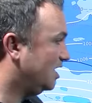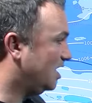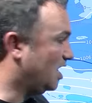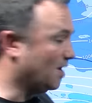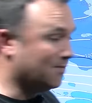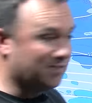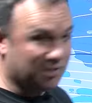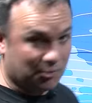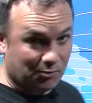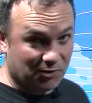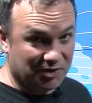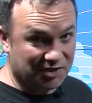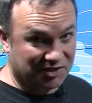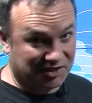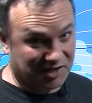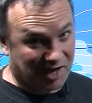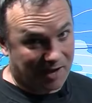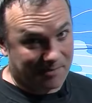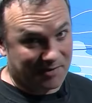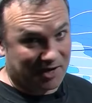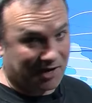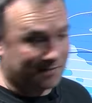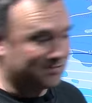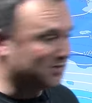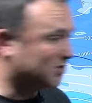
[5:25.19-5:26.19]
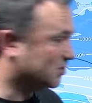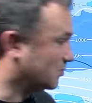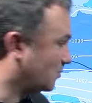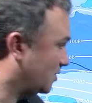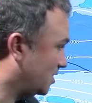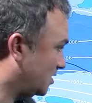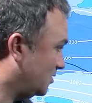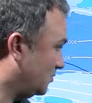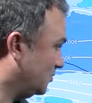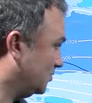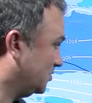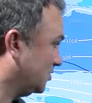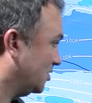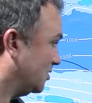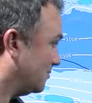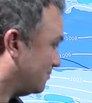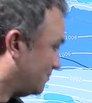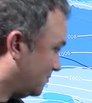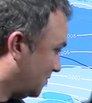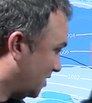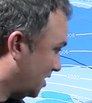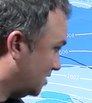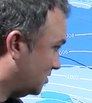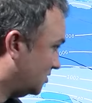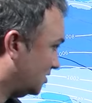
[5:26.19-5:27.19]
A bit of wind coming up this week also,
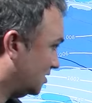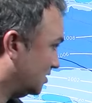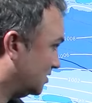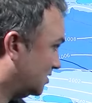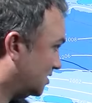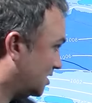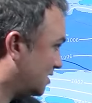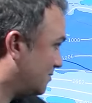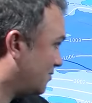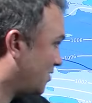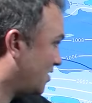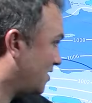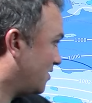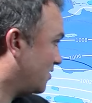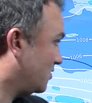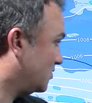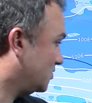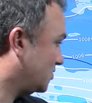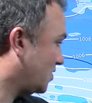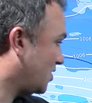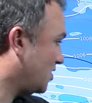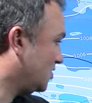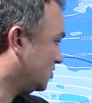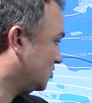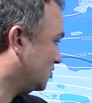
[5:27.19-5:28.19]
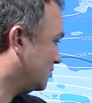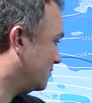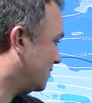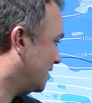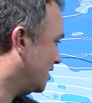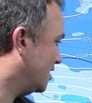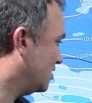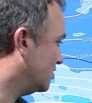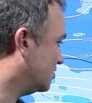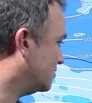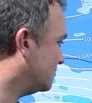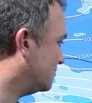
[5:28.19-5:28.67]
as you can see by those isobars.